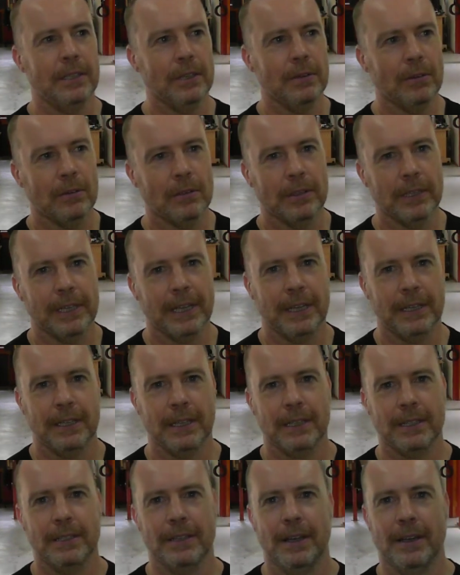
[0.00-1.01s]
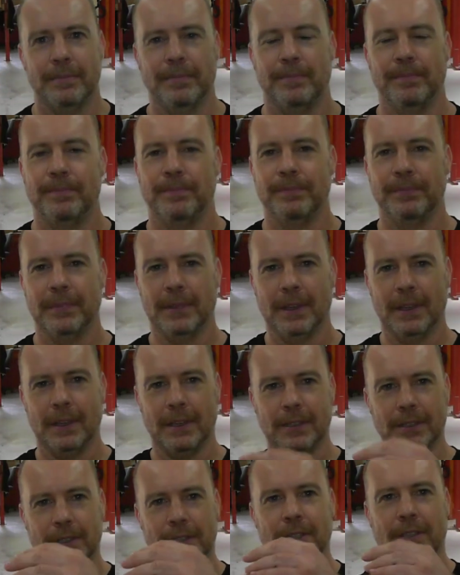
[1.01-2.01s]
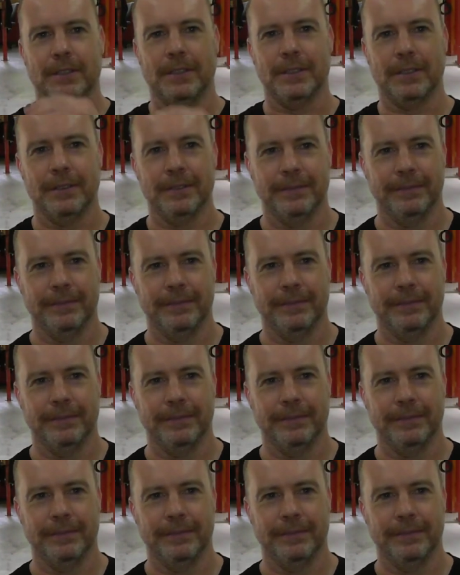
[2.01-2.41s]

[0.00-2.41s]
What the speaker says: you all again next time. Cheers!